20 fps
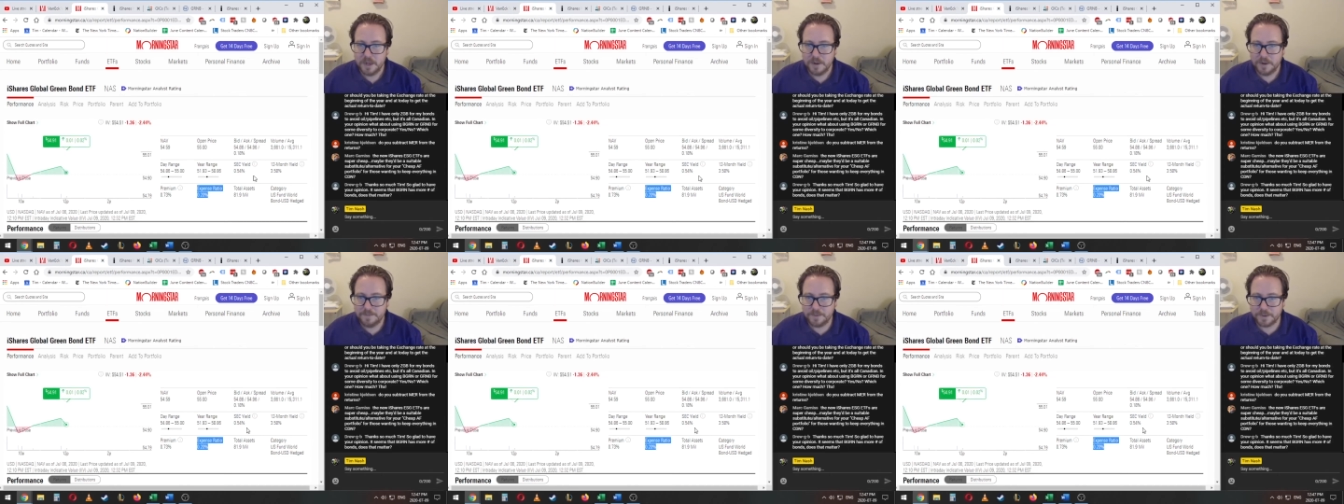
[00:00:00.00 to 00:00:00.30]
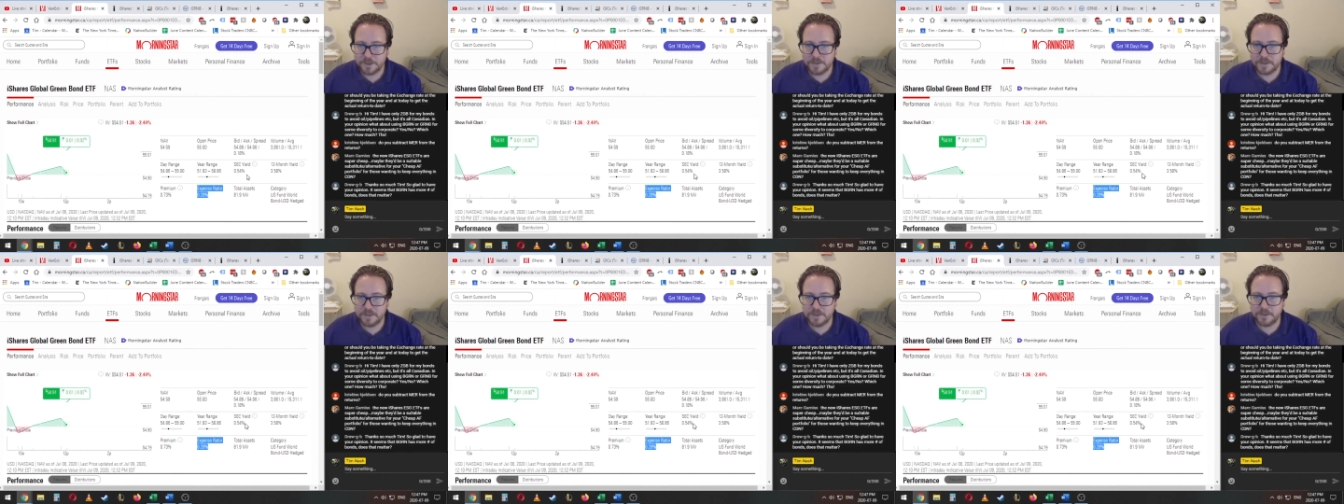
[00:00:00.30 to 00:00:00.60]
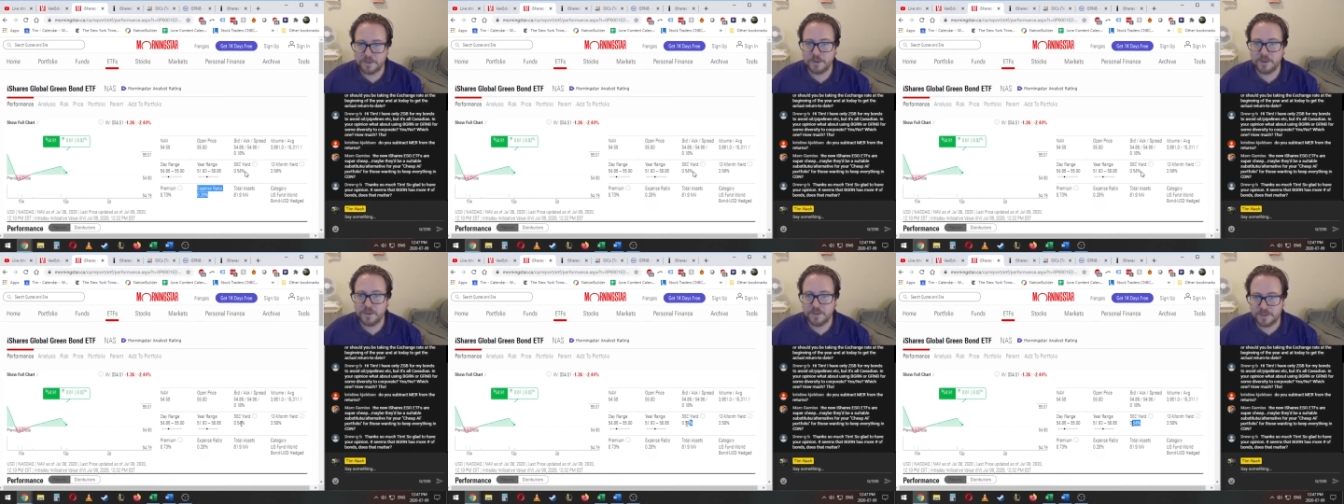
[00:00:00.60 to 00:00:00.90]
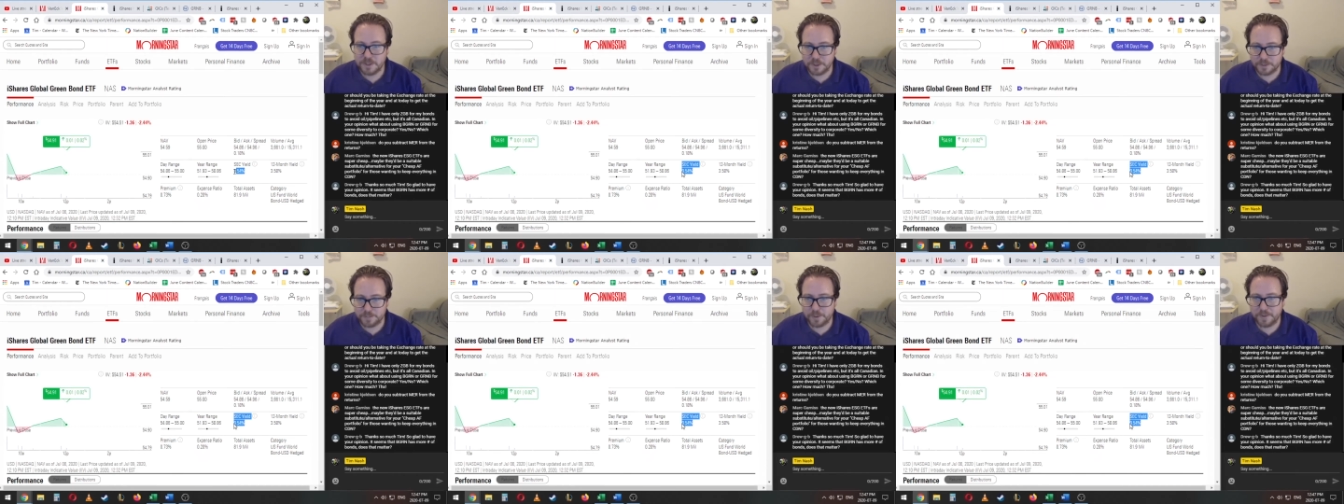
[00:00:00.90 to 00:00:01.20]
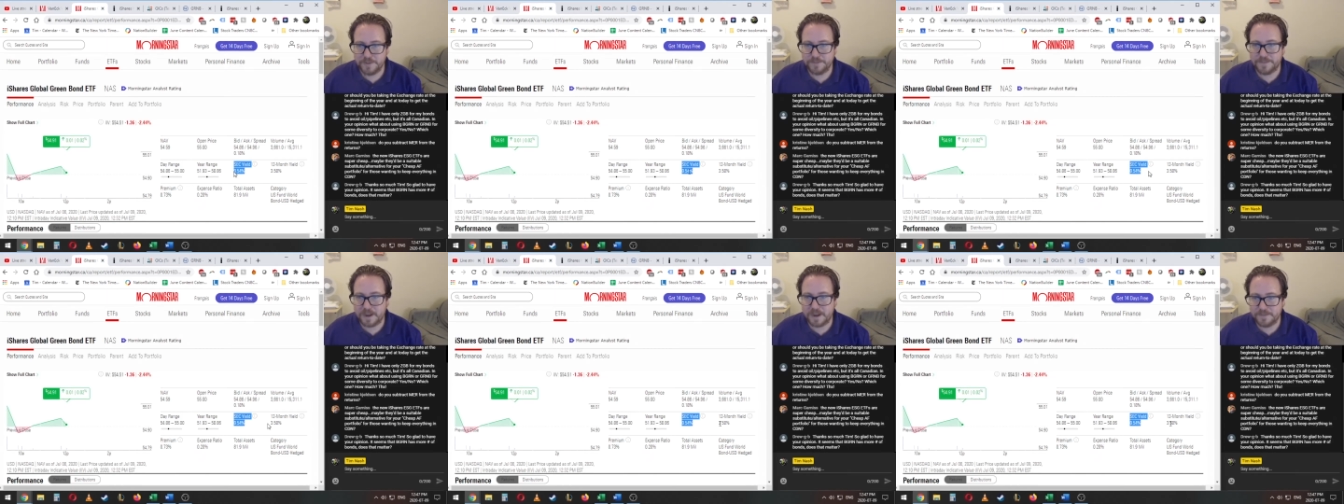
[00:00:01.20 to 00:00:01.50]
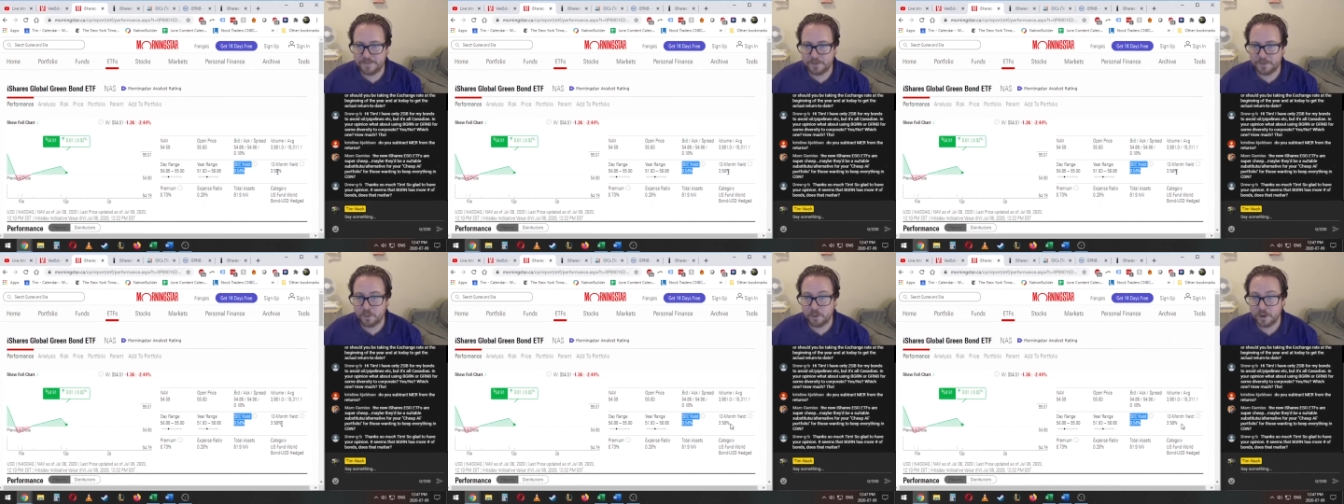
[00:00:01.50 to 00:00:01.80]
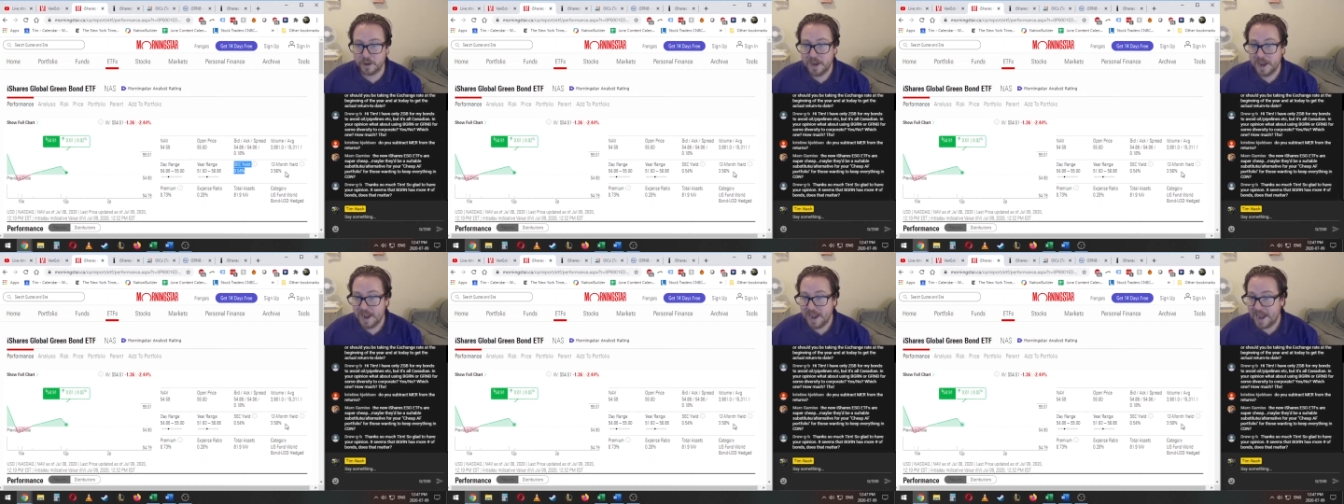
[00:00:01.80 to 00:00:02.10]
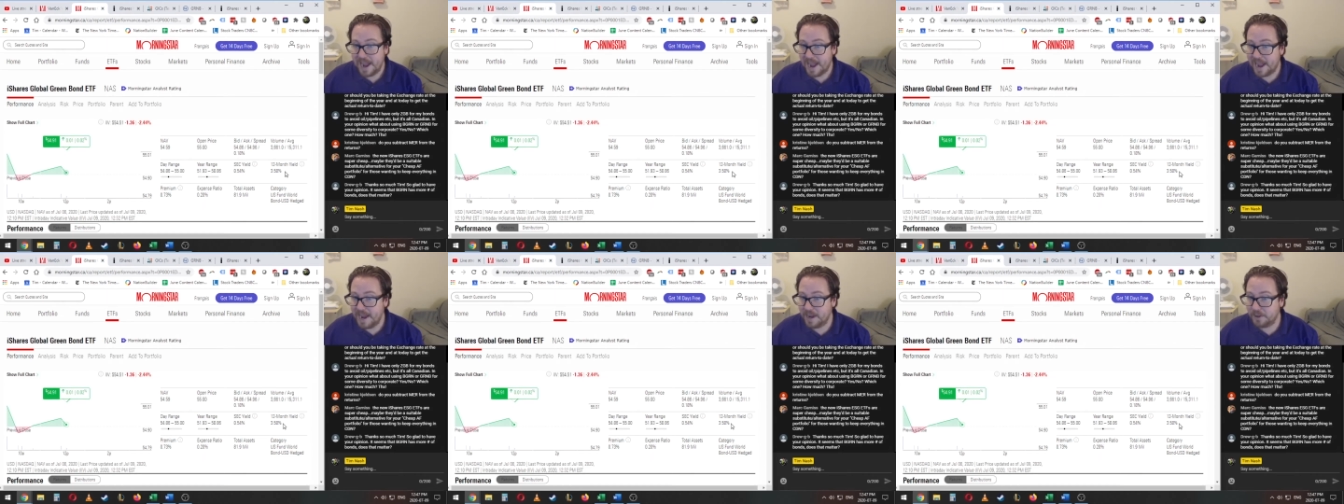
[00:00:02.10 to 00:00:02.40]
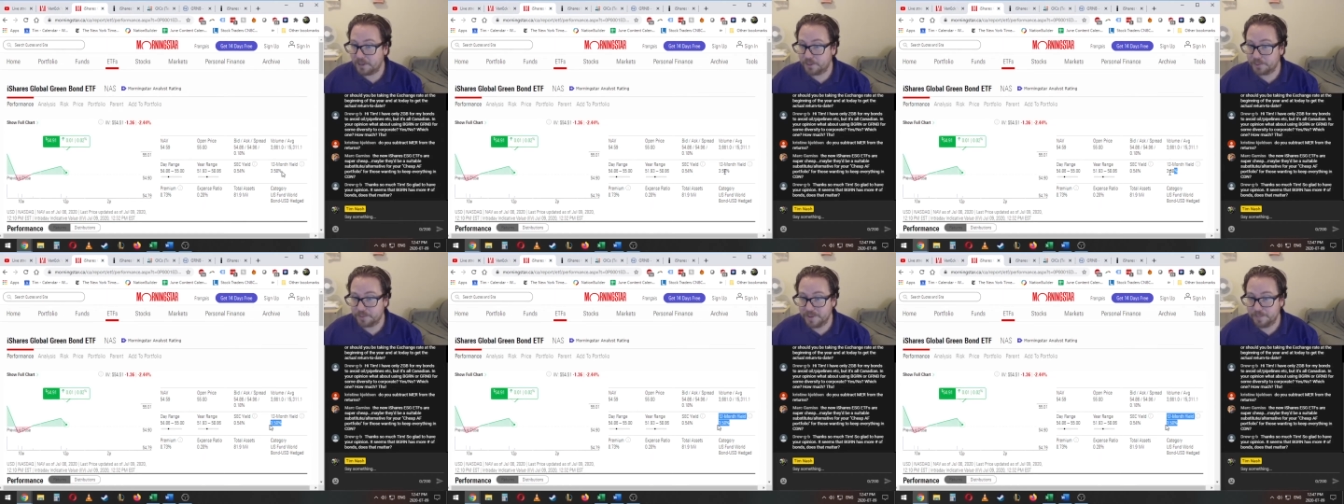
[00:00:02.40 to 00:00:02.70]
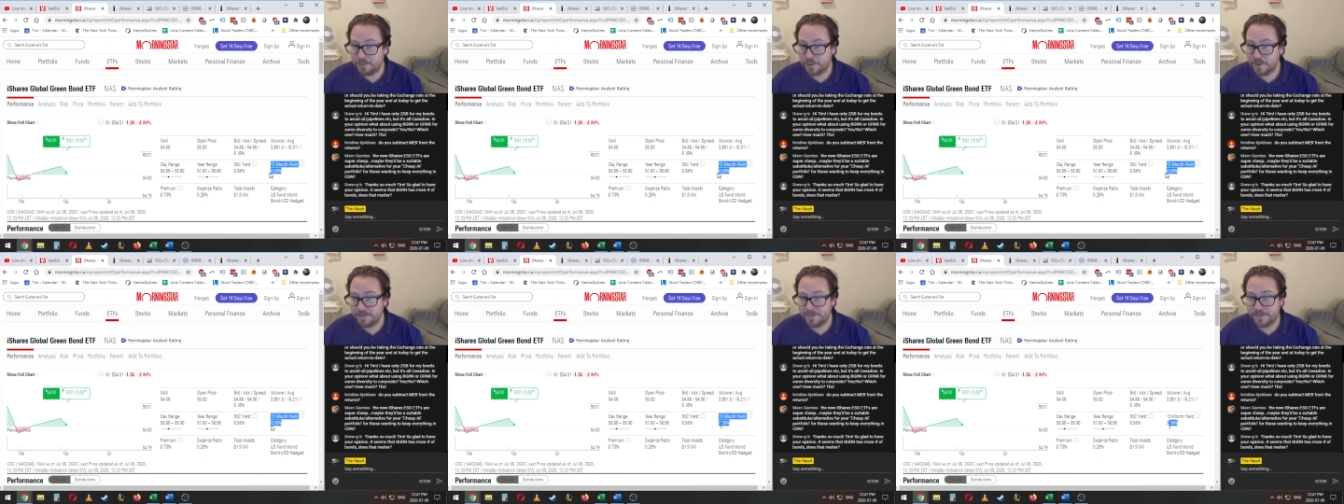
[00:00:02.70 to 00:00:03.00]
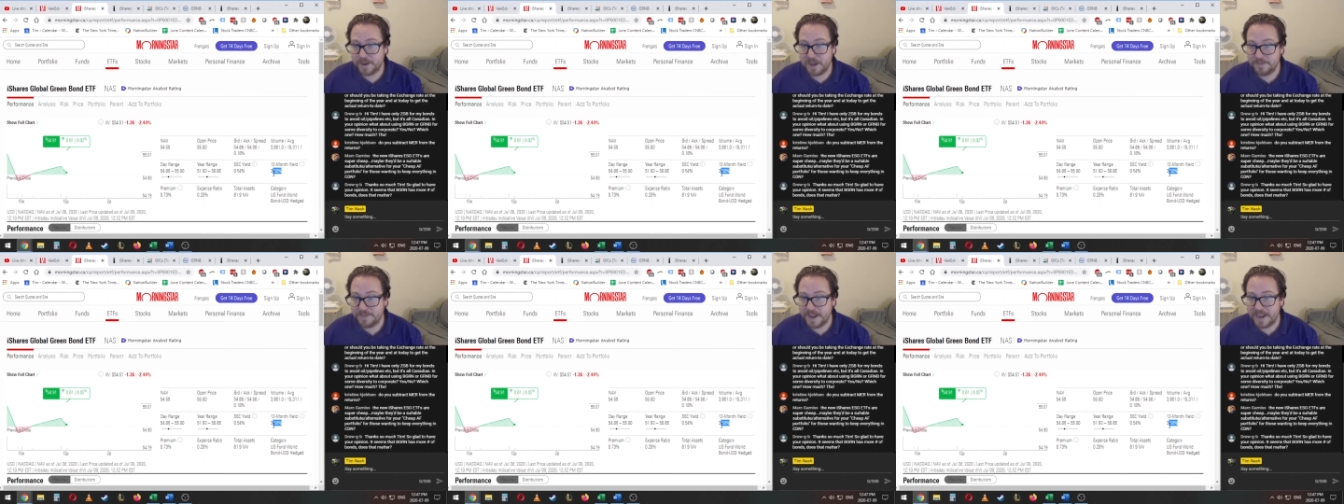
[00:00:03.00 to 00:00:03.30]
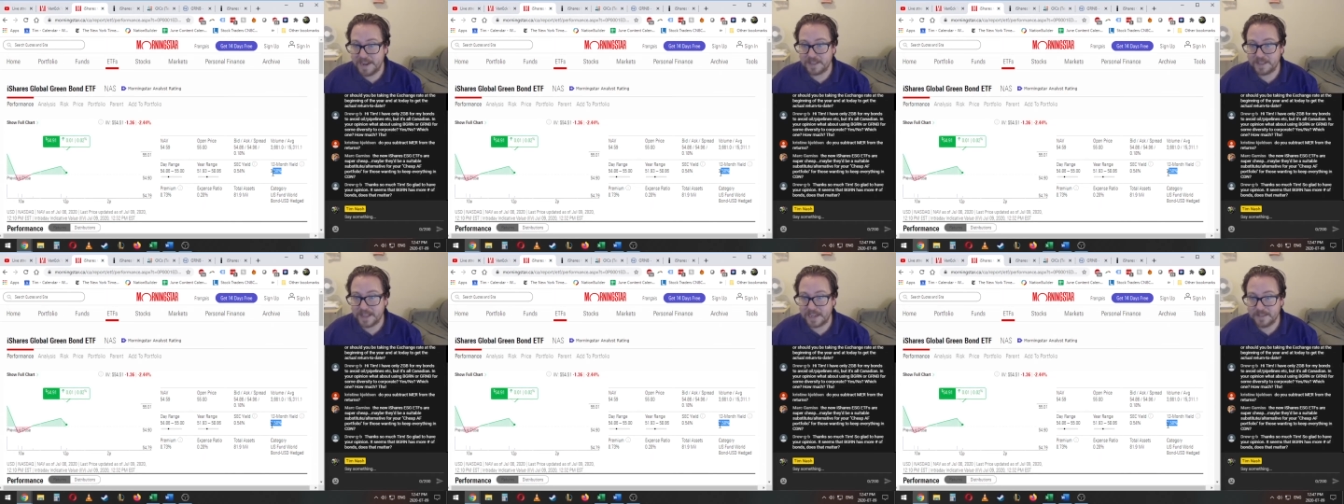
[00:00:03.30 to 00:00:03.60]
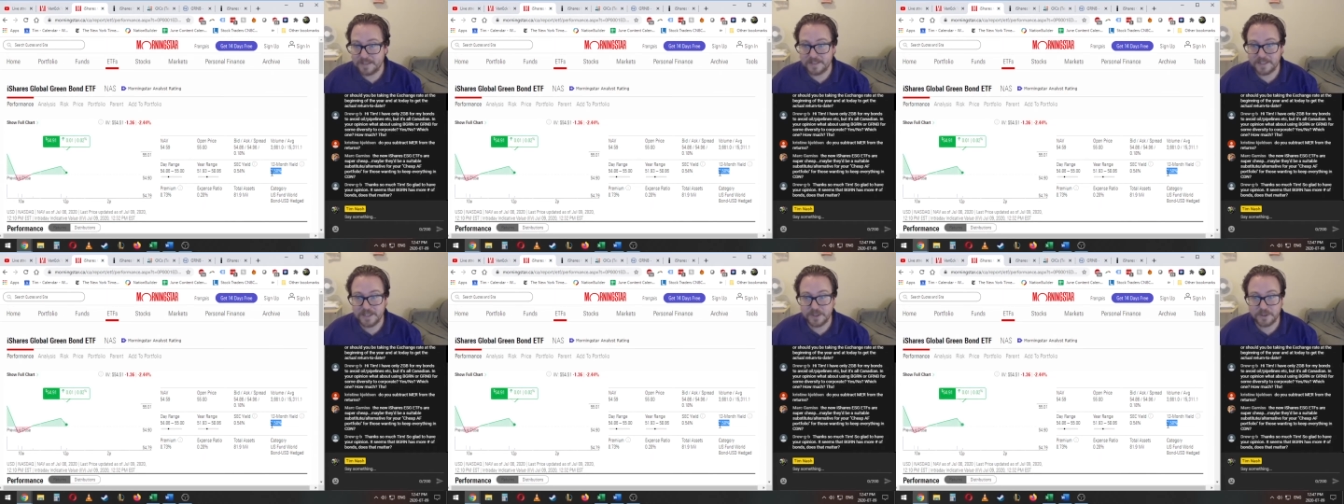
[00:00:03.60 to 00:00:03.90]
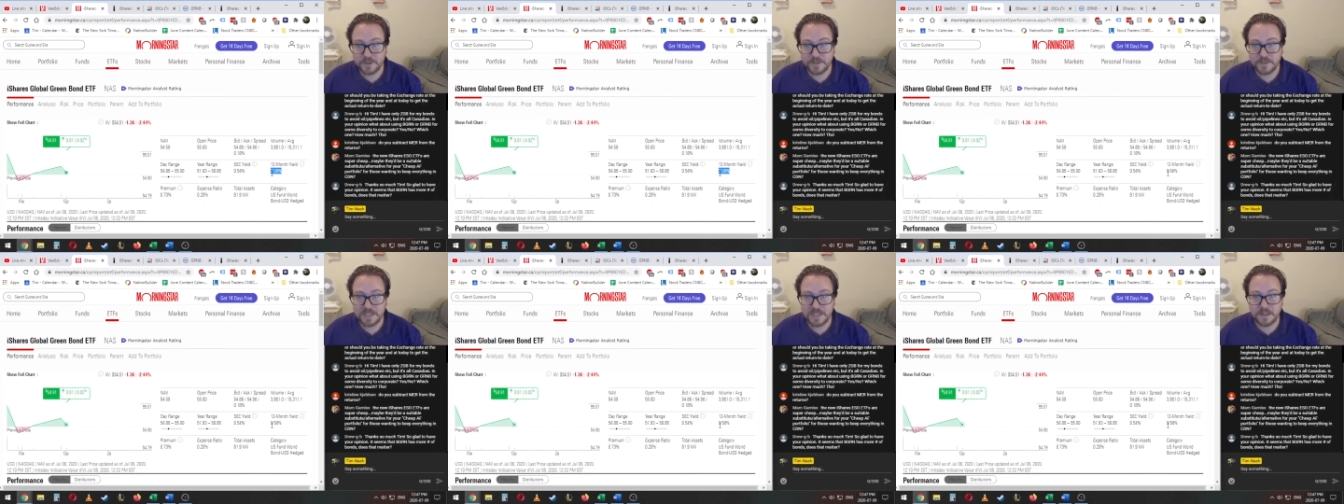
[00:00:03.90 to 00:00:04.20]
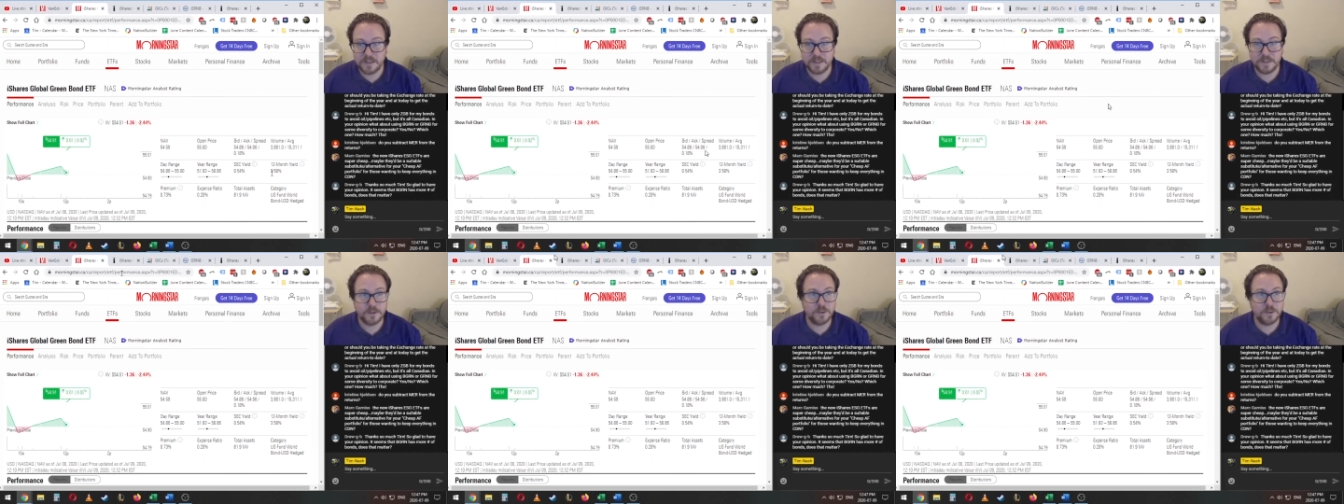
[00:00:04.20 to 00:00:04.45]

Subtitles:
versus 0.54 and 3.58. That's interesting that the